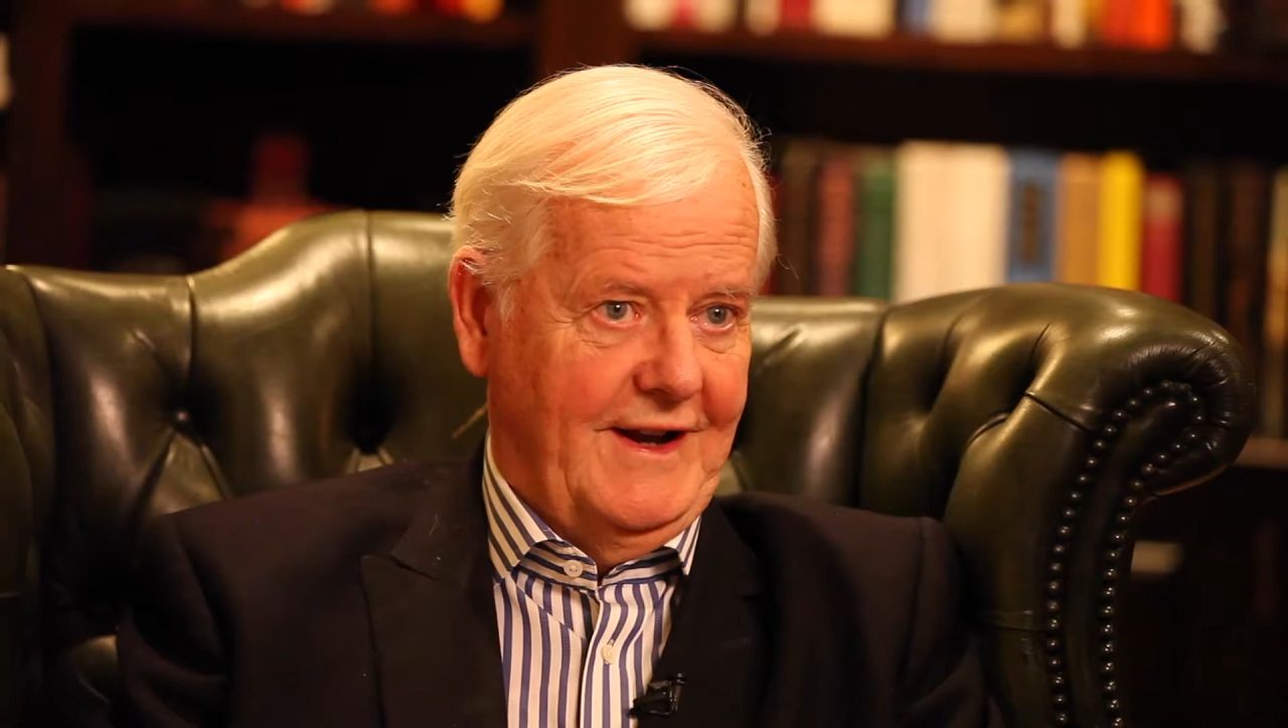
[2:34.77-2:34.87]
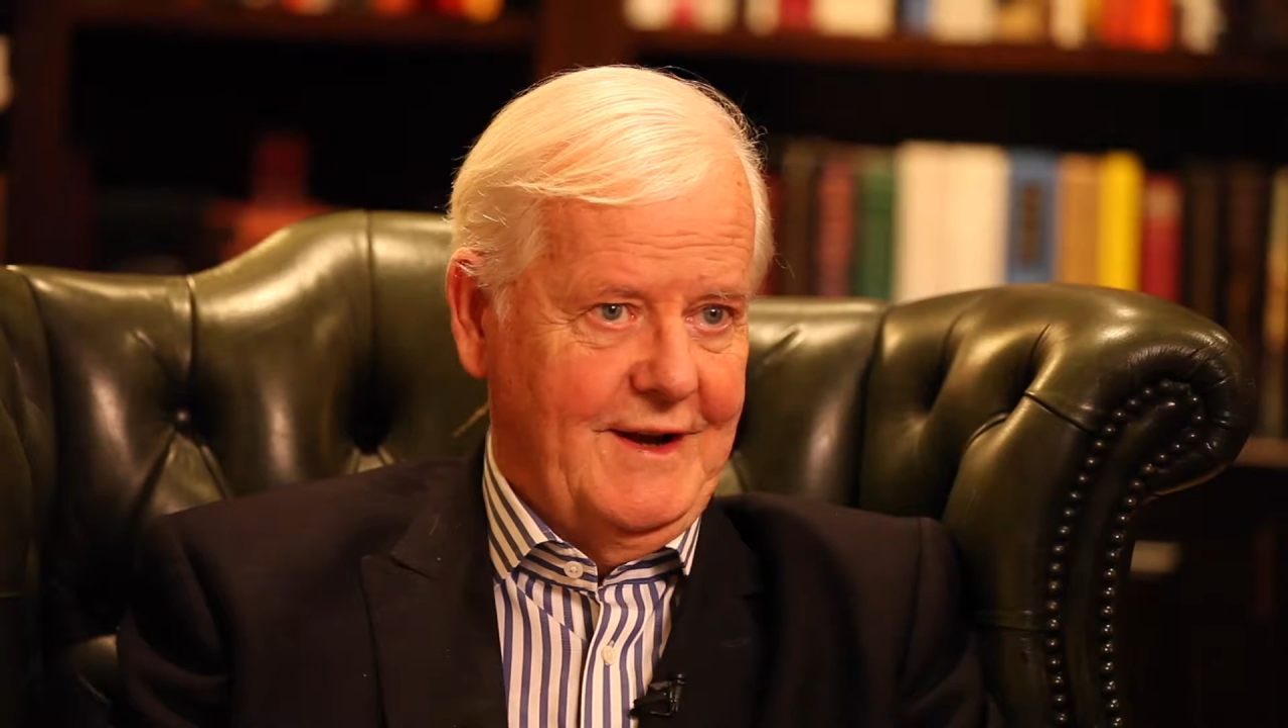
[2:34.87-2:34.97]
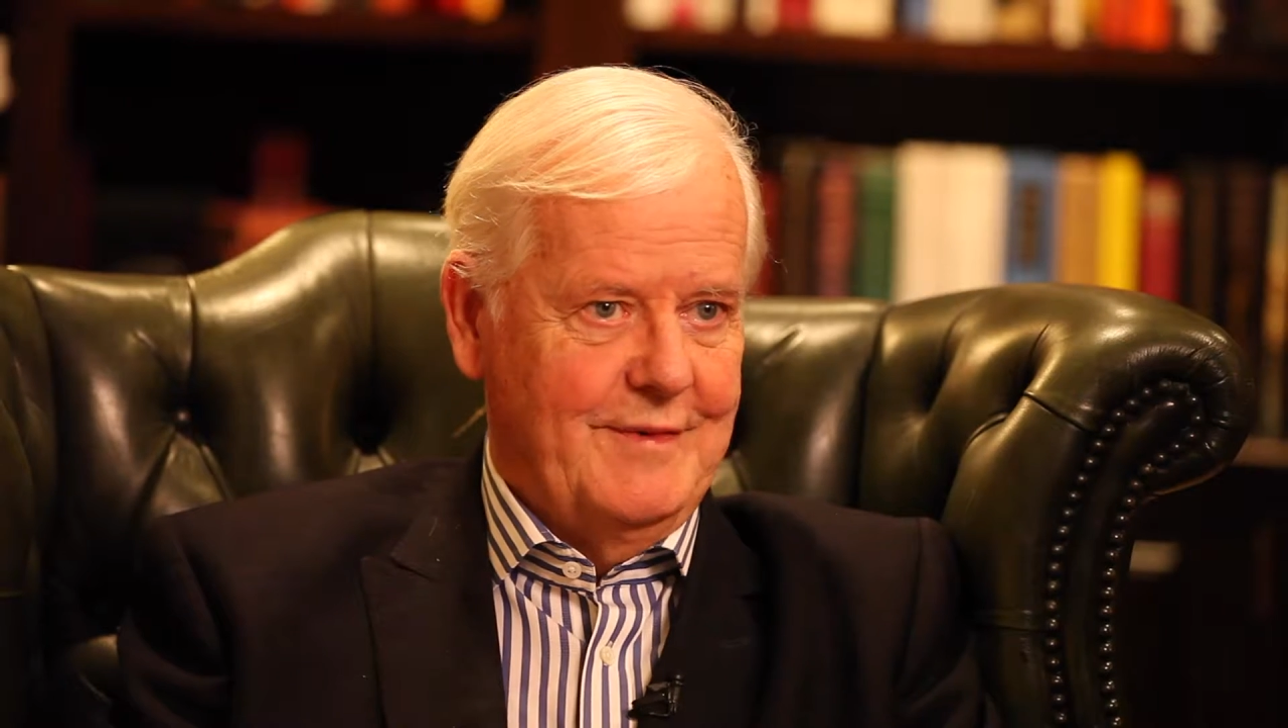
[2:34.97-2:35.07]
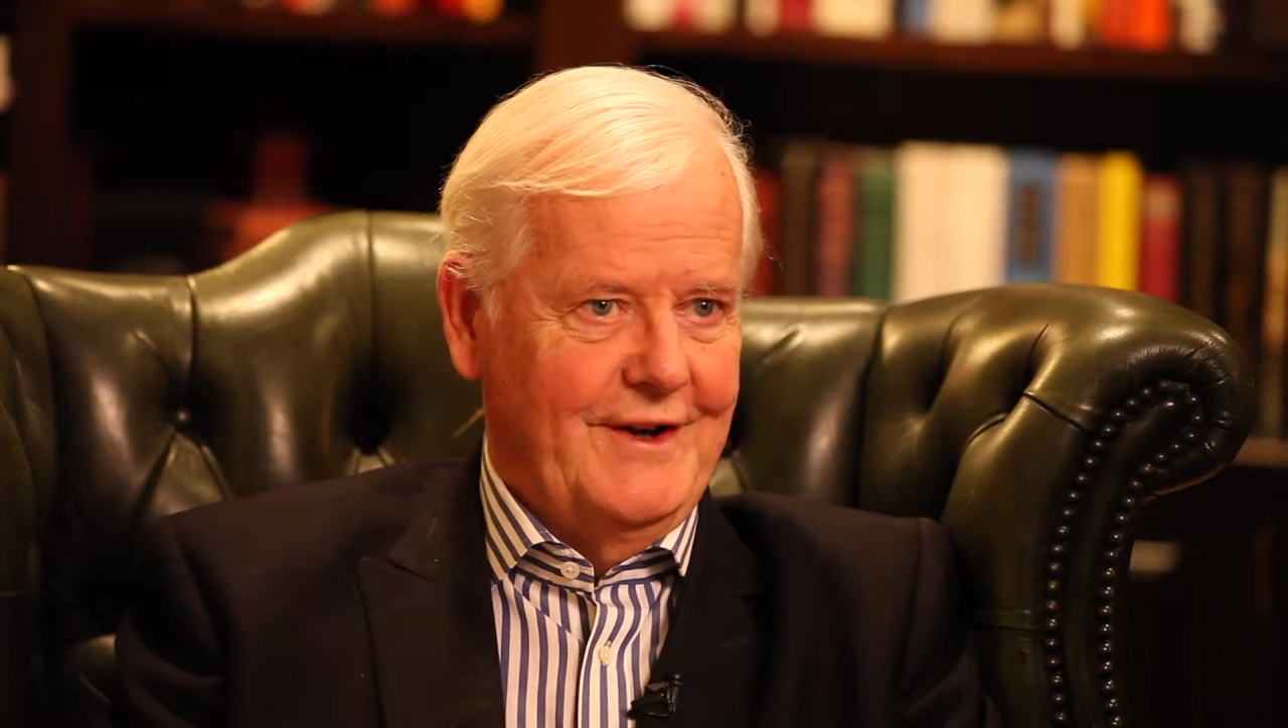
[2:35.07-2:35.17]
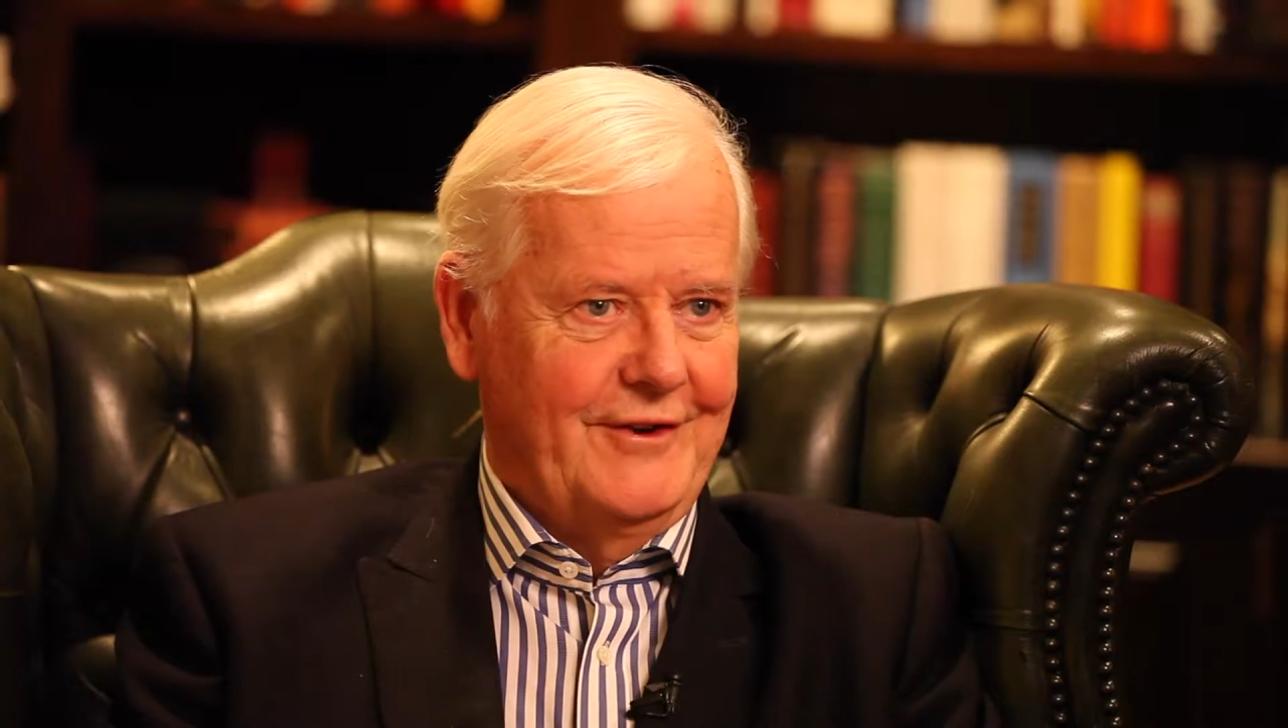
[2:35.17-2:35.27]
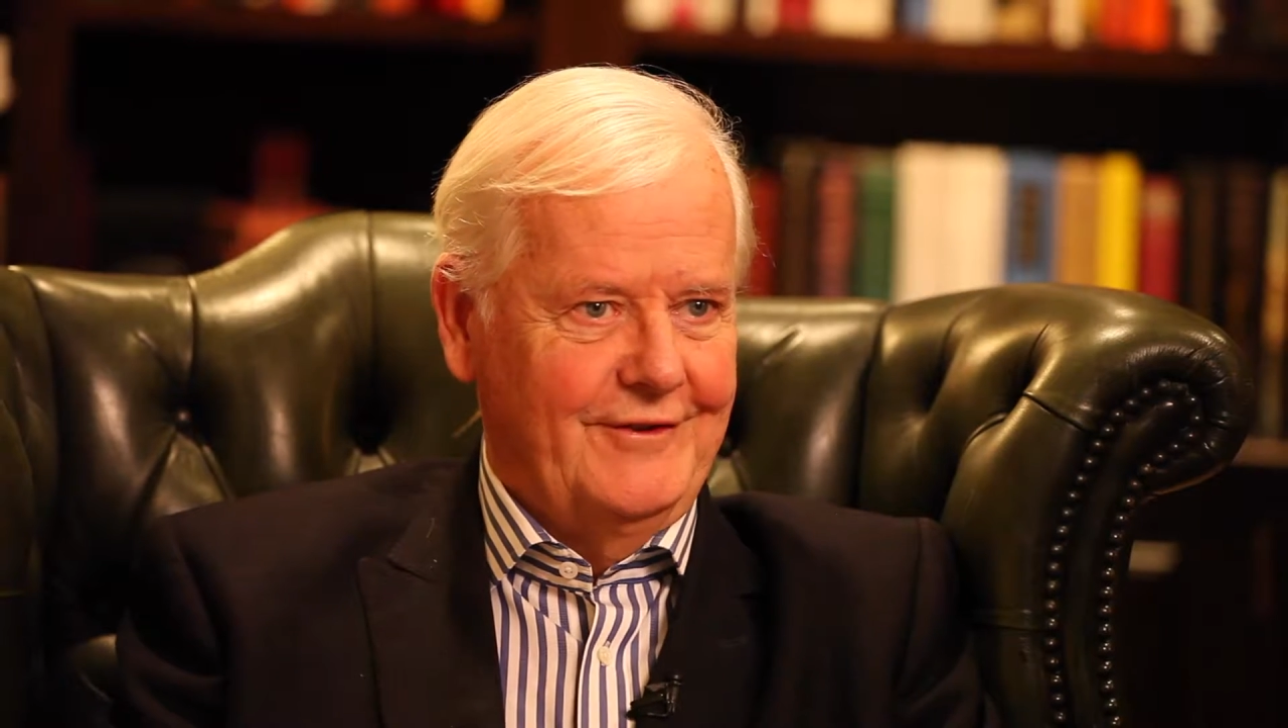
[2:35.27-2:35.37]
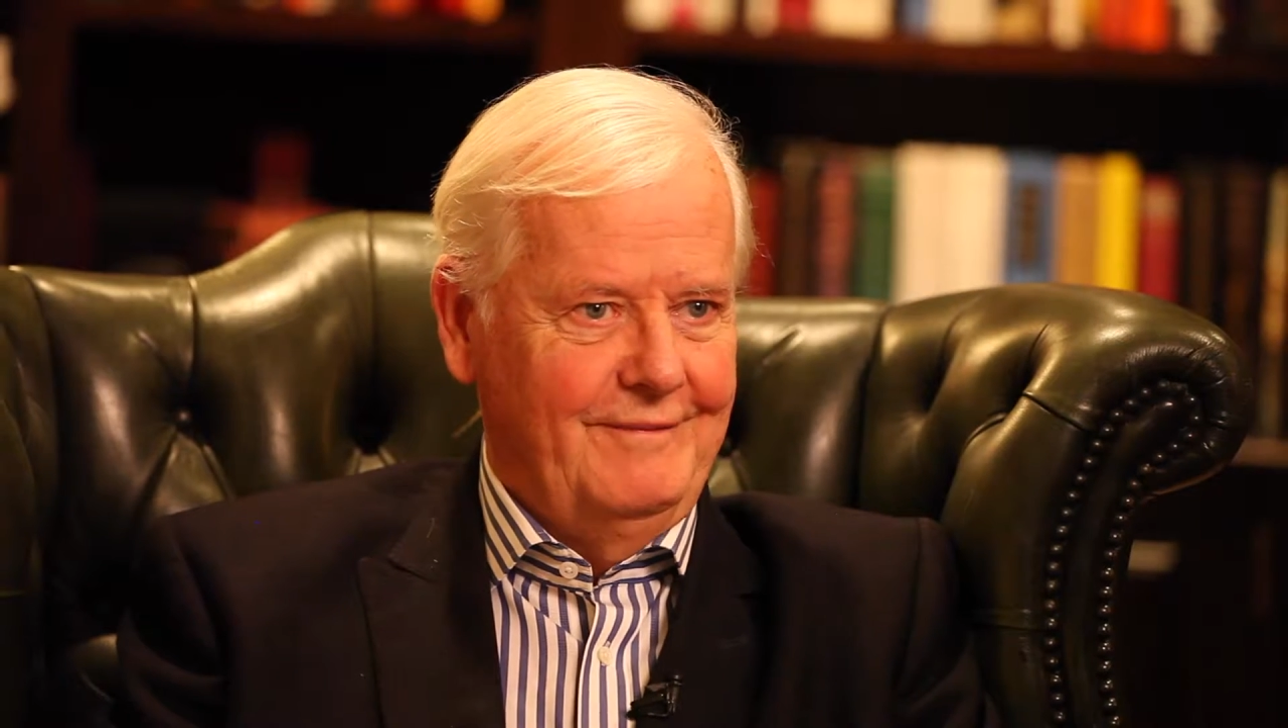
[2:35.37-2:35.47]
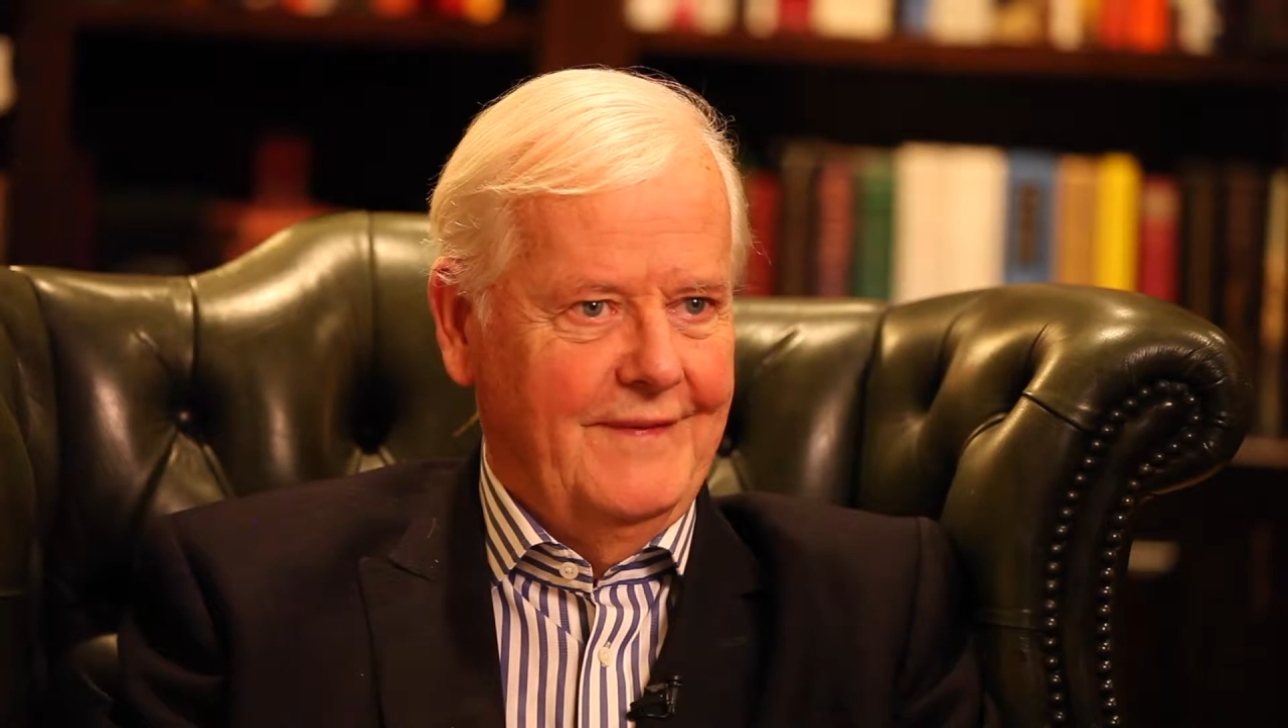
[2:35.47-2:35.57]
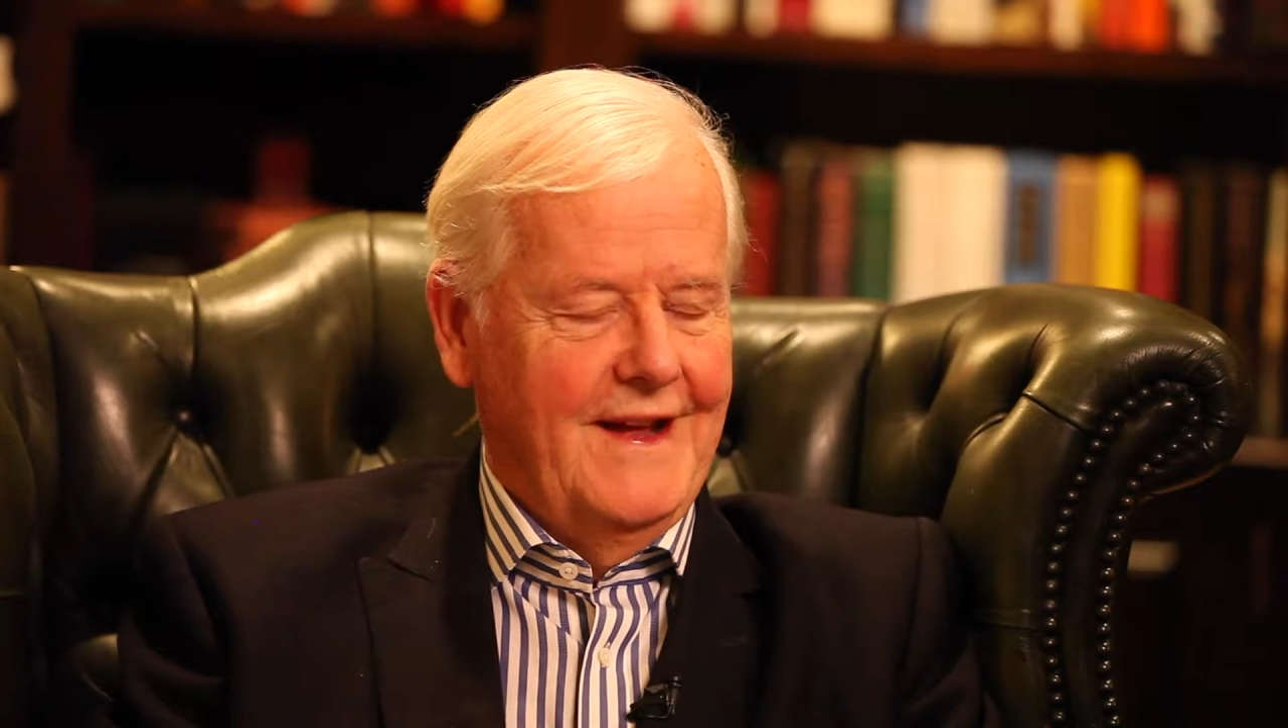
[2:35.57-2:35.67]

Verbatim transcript: layperson.